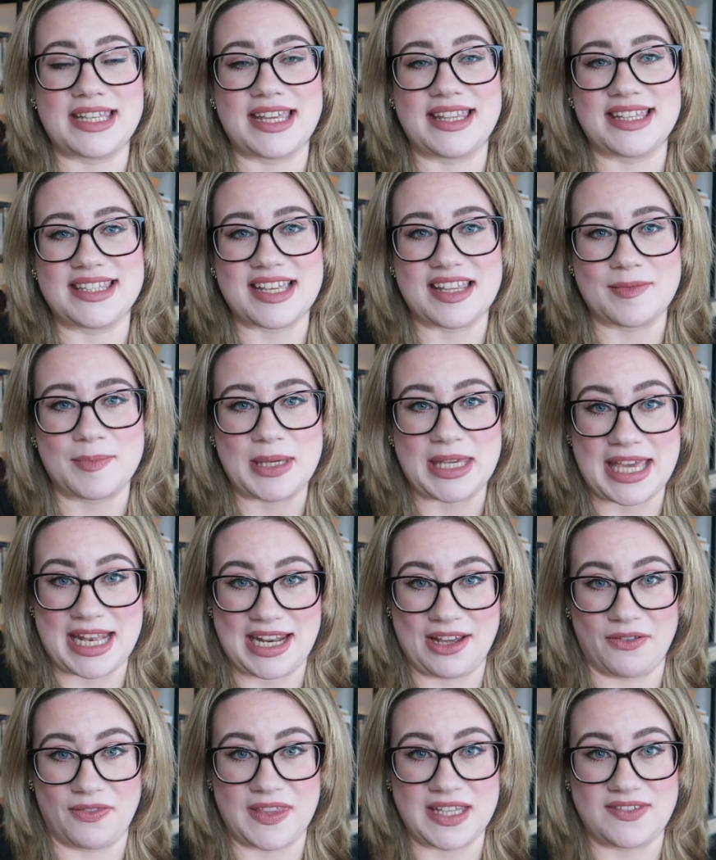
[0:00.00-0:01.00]
say this at the
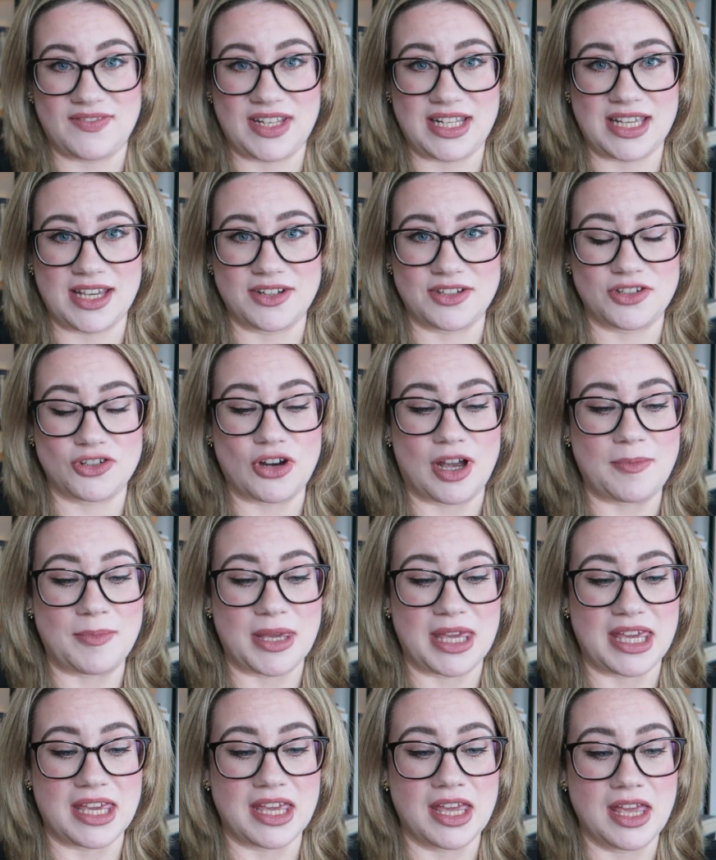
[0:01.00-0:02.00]
beginning of this video to try and
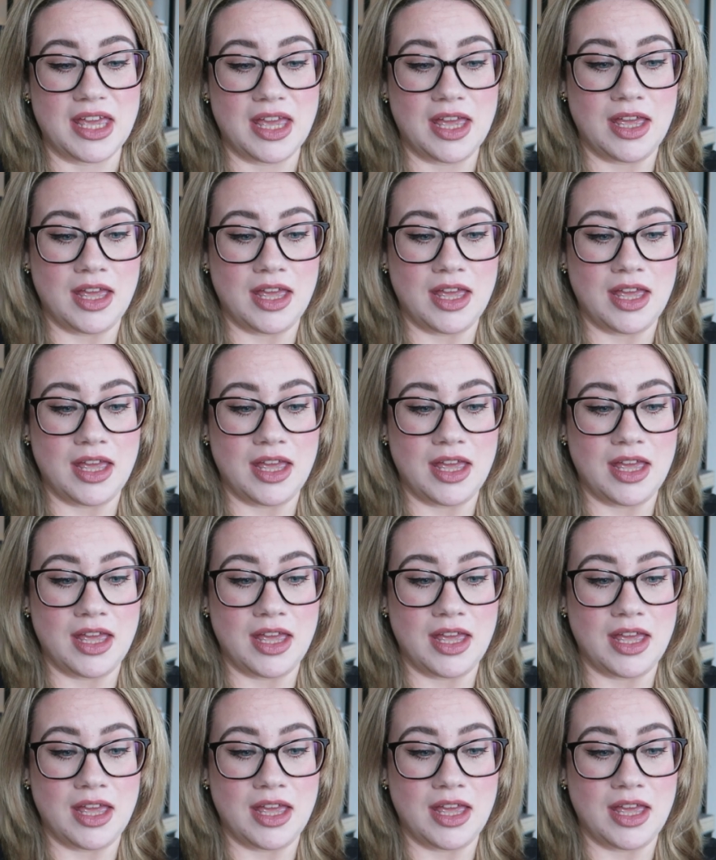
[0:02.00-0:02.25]
be